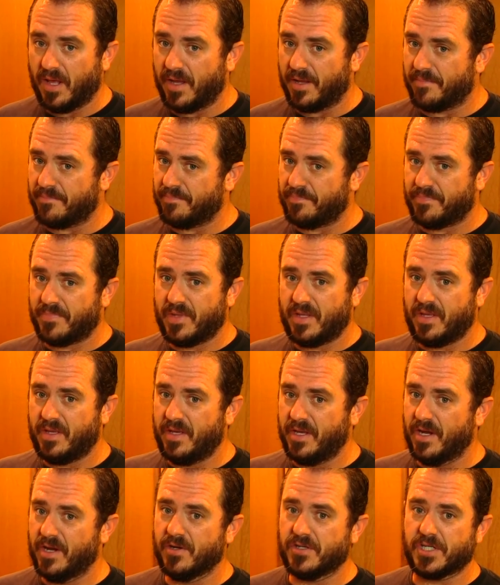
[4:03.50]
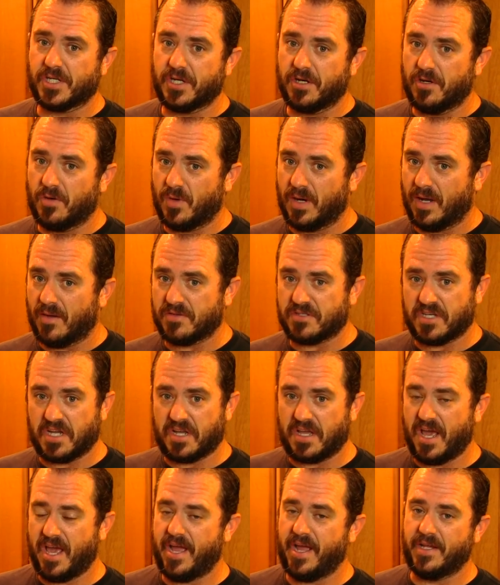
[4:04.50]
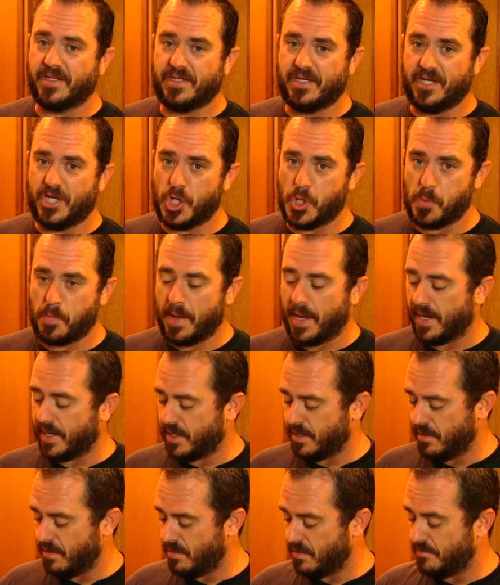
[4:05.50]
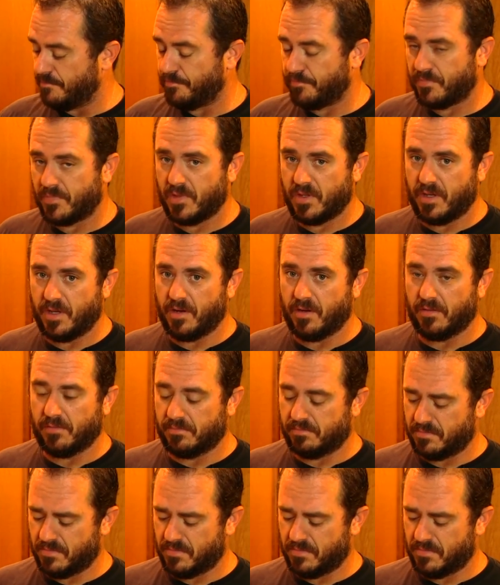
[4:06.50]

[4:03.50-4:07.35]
like years ago when I was like 18 back in the you know